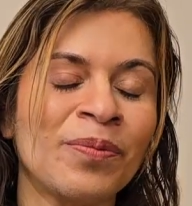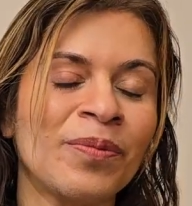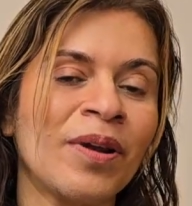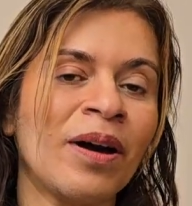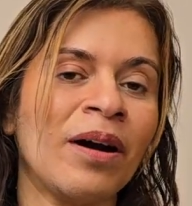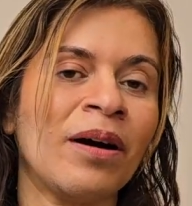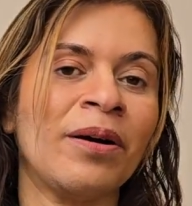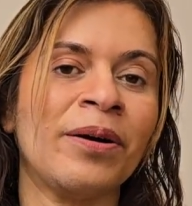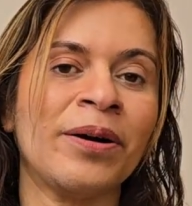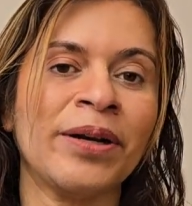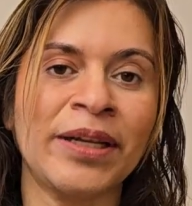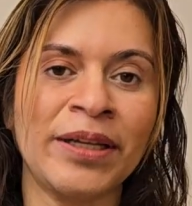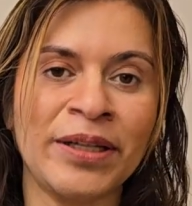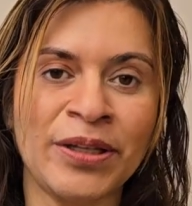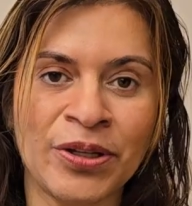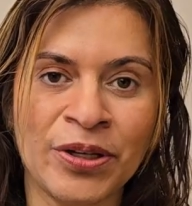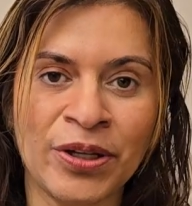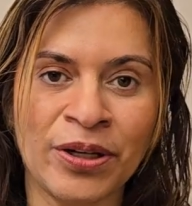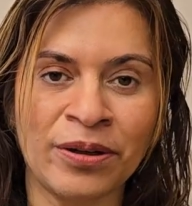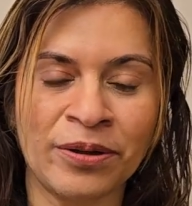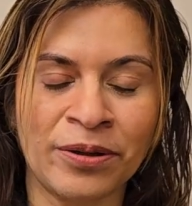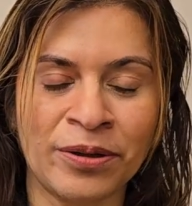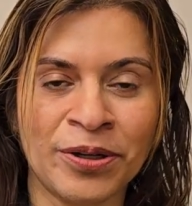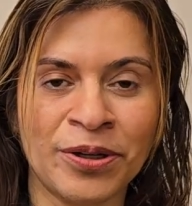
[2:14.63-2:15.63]
are
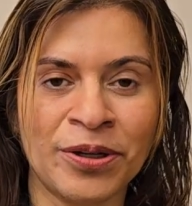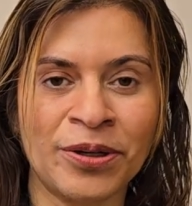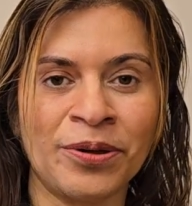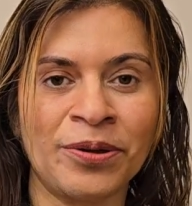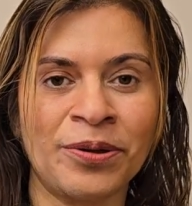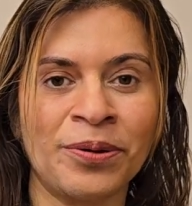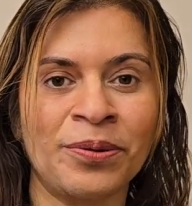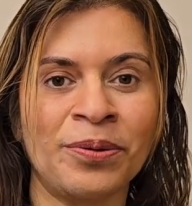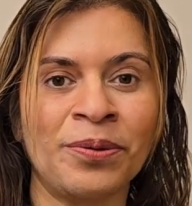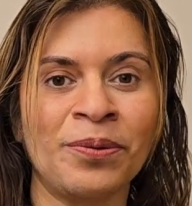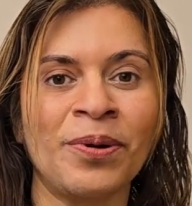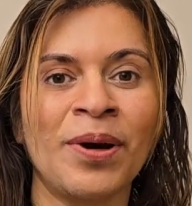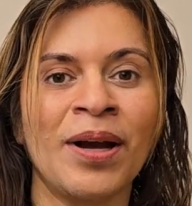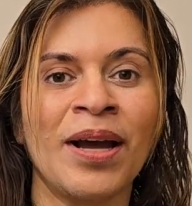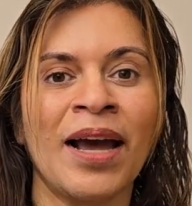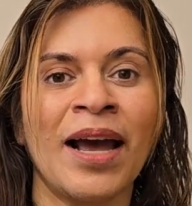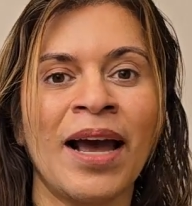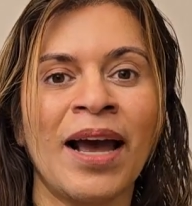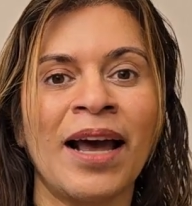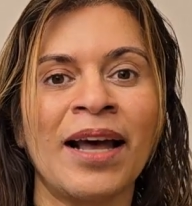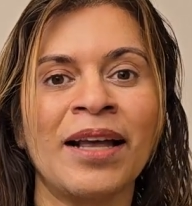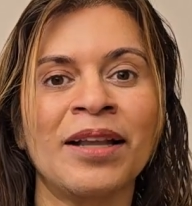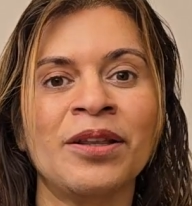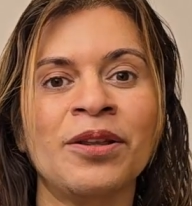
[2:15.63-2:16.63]
easier to do,
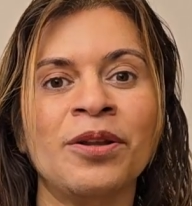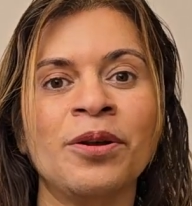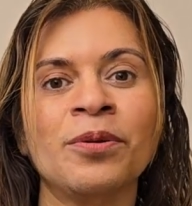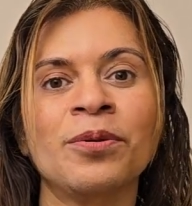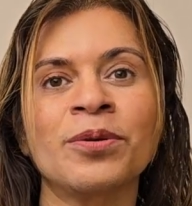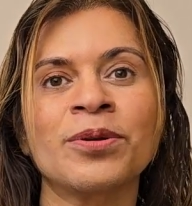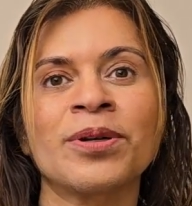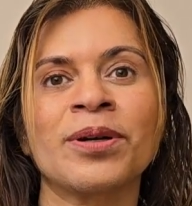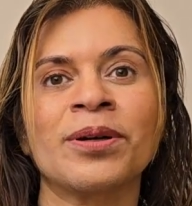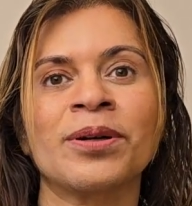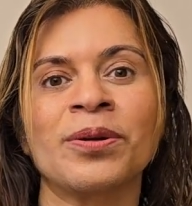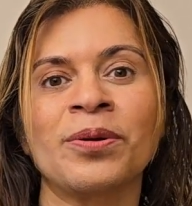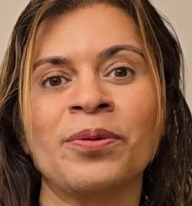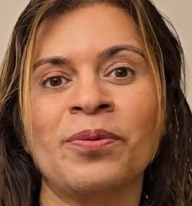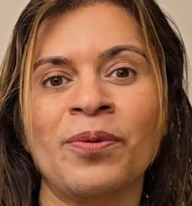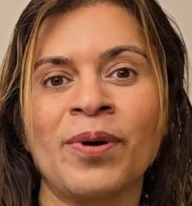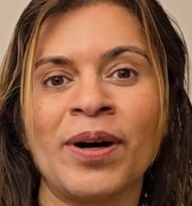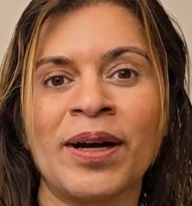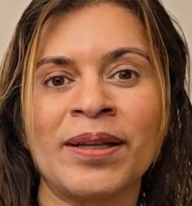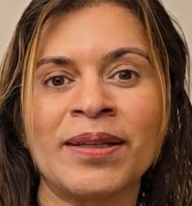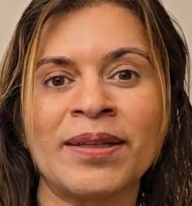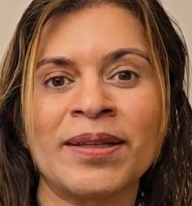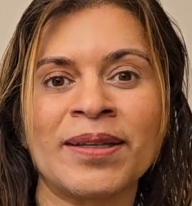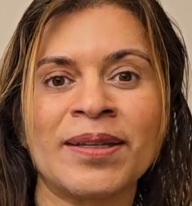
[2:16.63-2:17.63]
and those are the
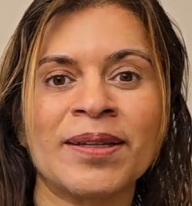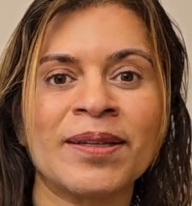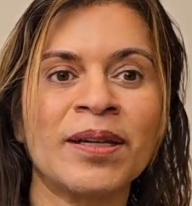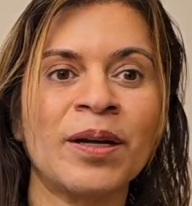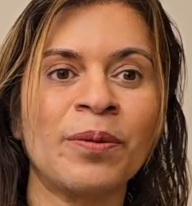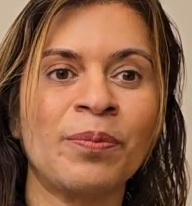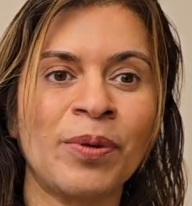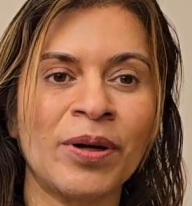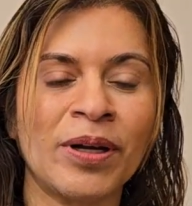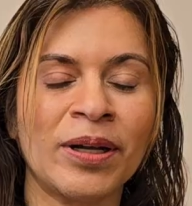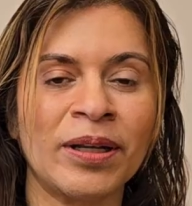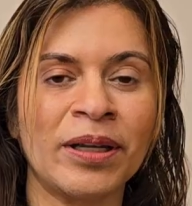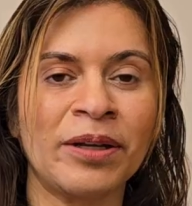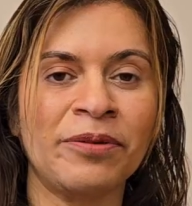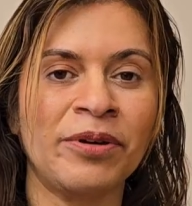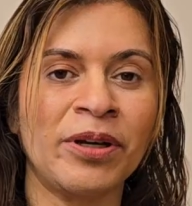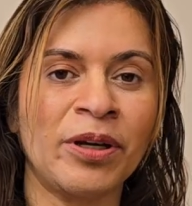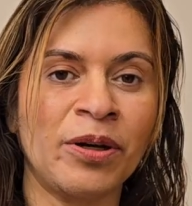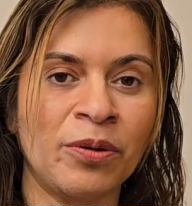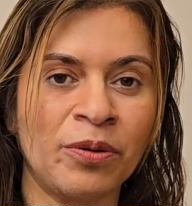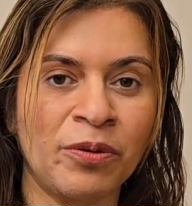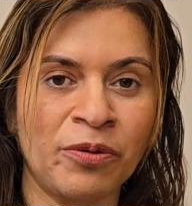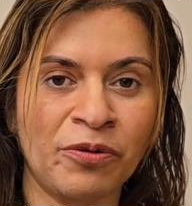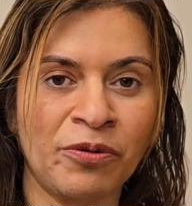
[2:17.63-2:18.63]
ones typically we
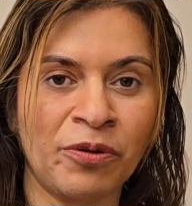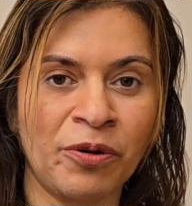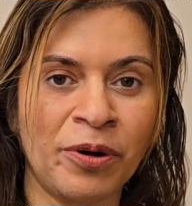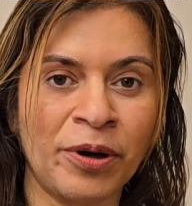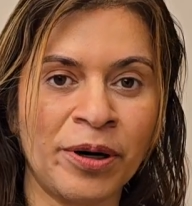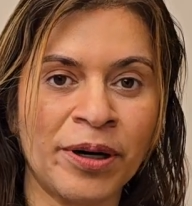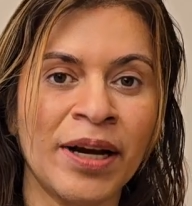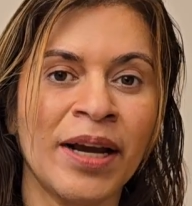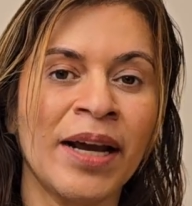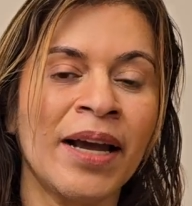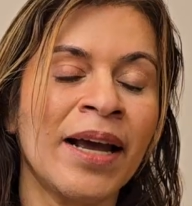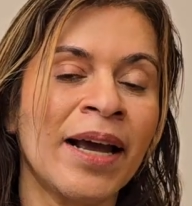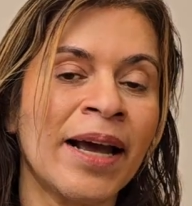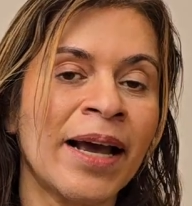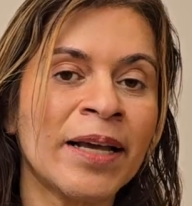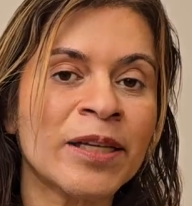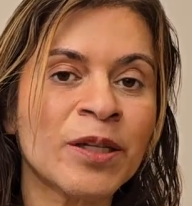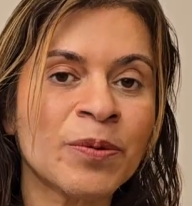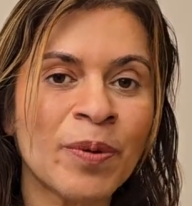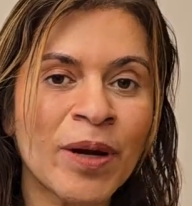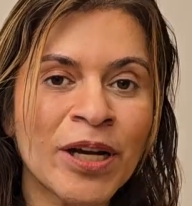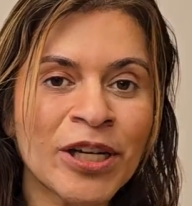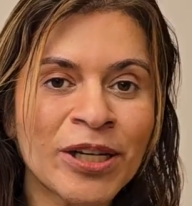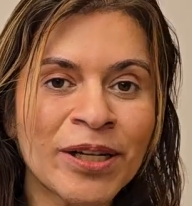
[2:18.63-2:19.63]
go for,
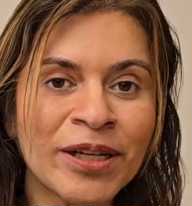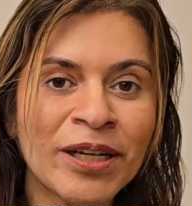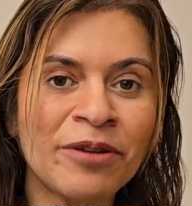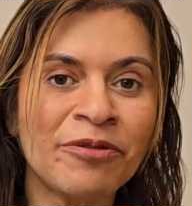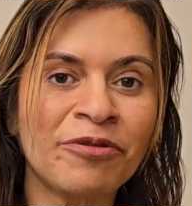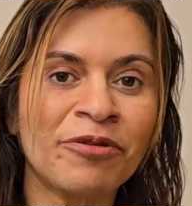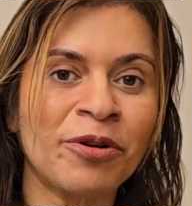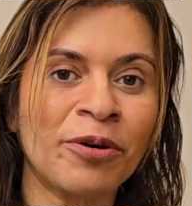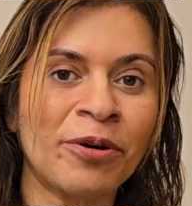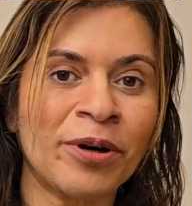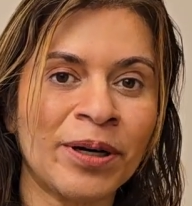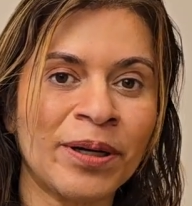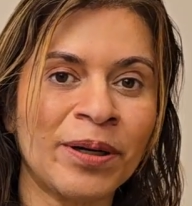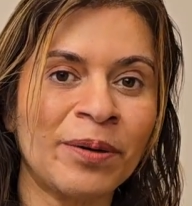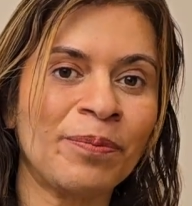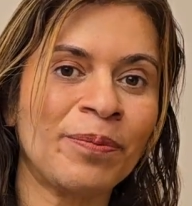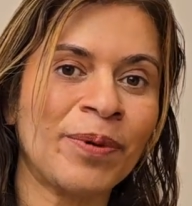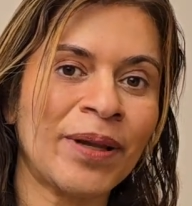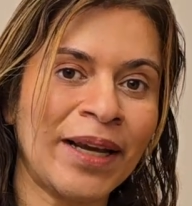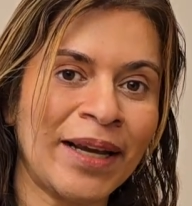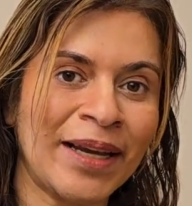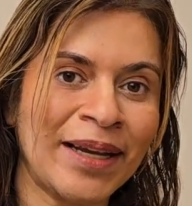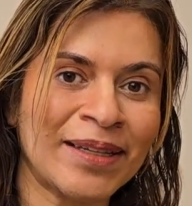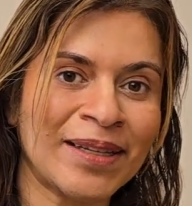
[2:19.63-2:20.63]
especially if you're in a
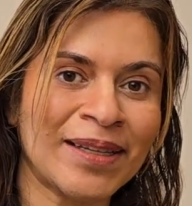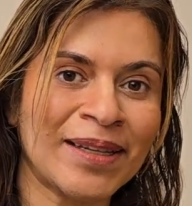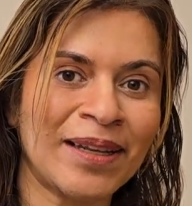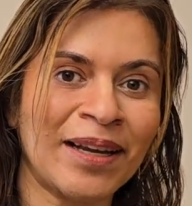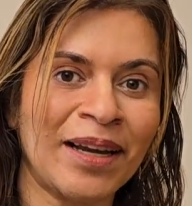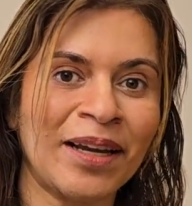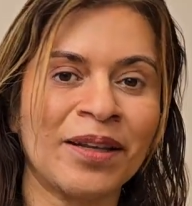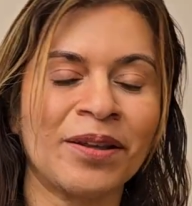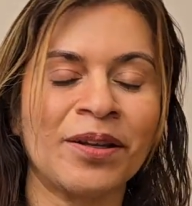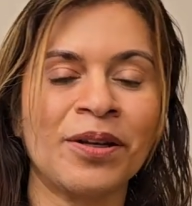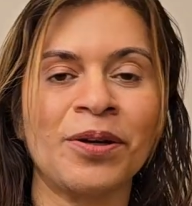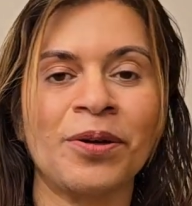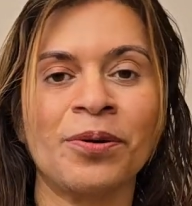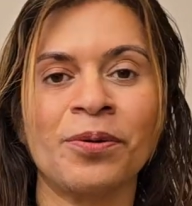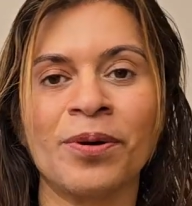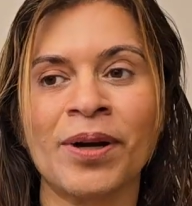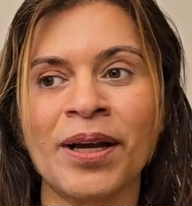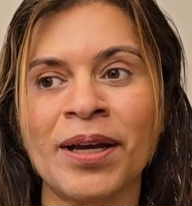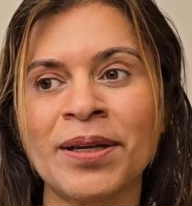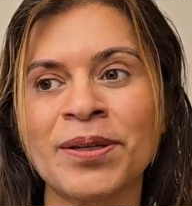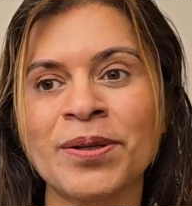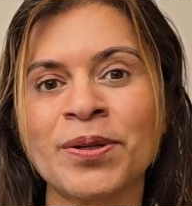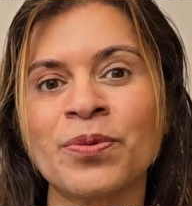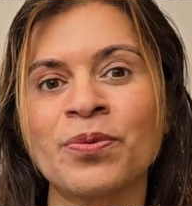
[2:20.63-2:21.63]
place like the
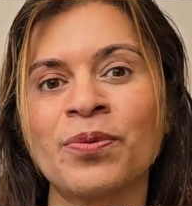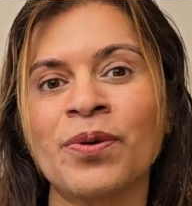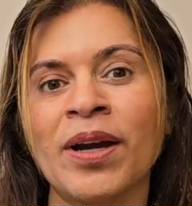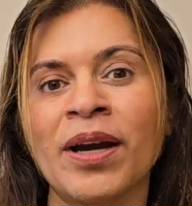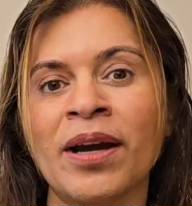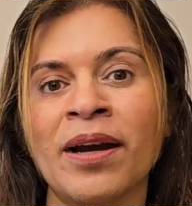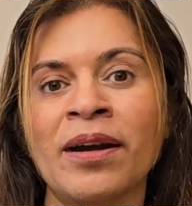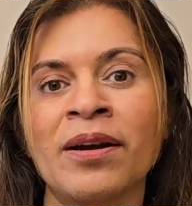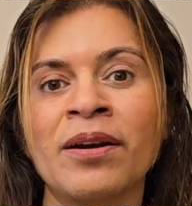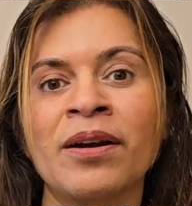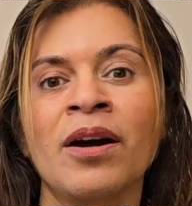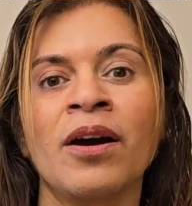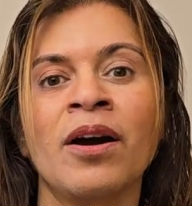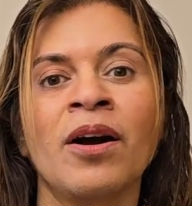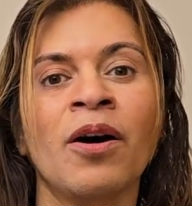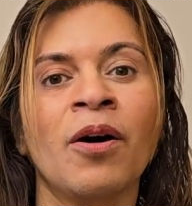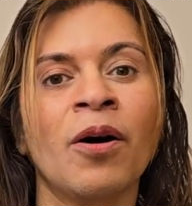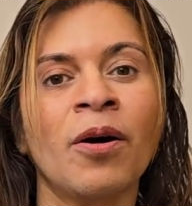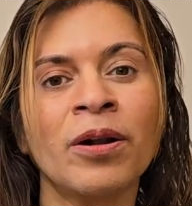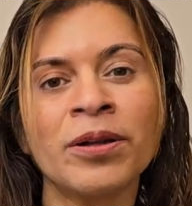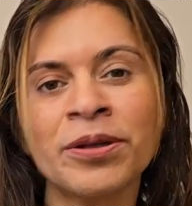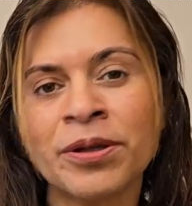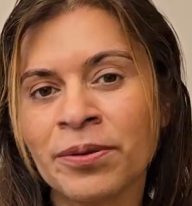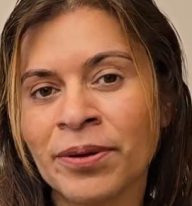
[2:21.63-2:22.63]
US where
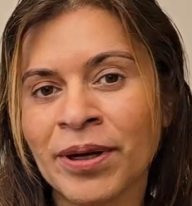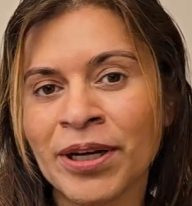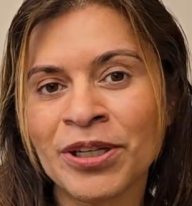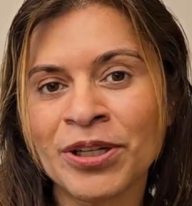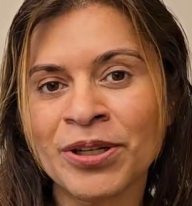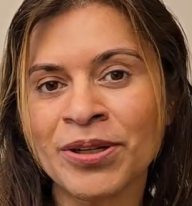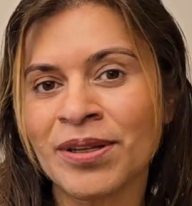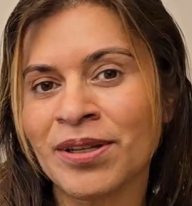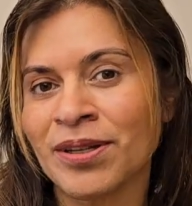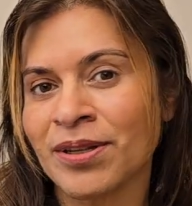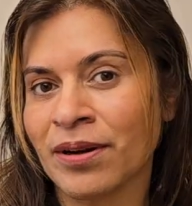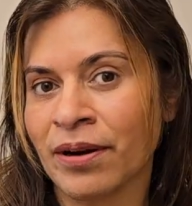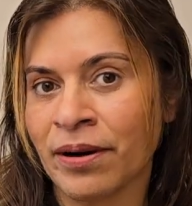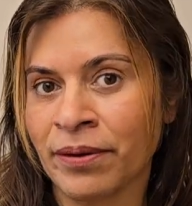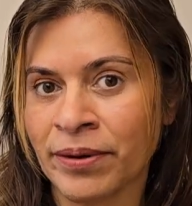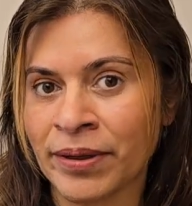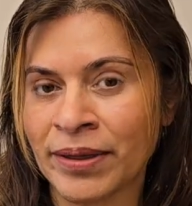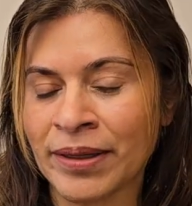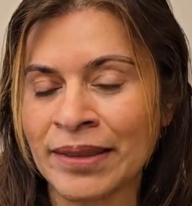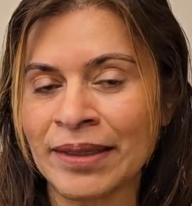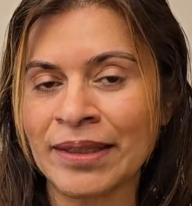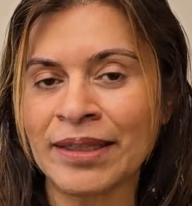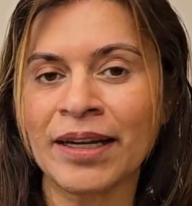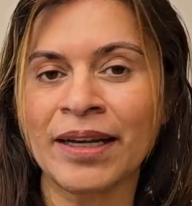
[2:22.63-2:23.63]
alterations
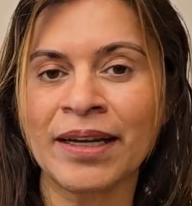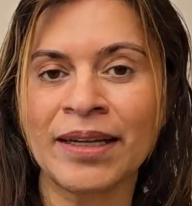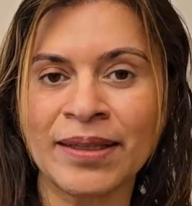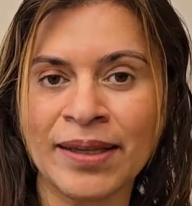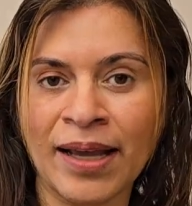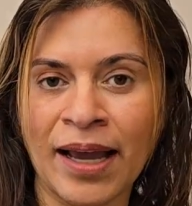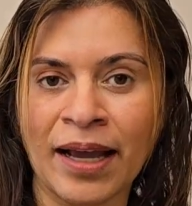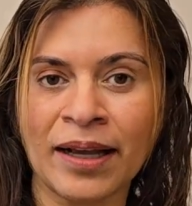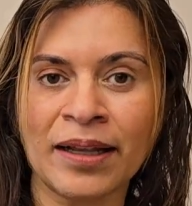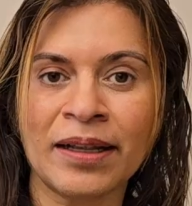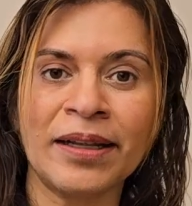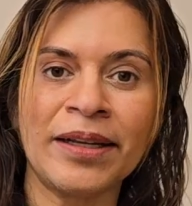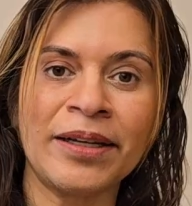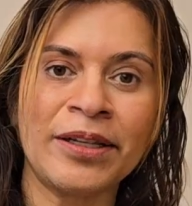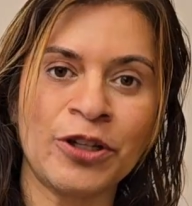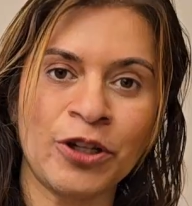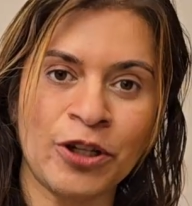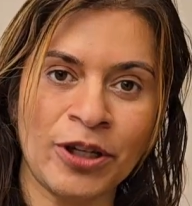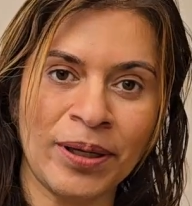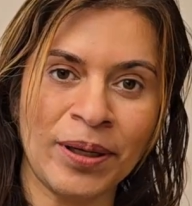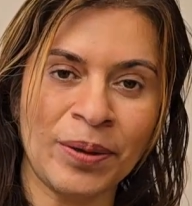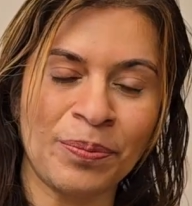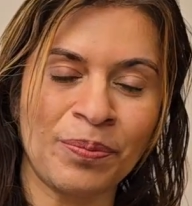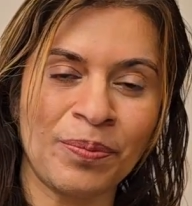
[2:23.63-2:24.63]
aren't exactly
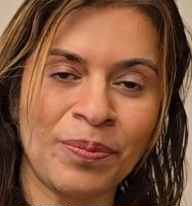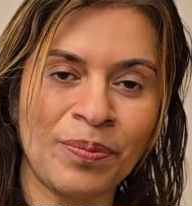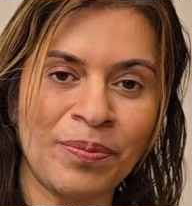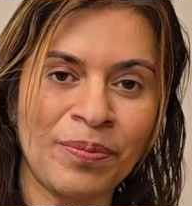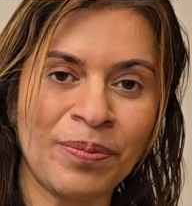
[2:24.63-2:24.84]
cheap.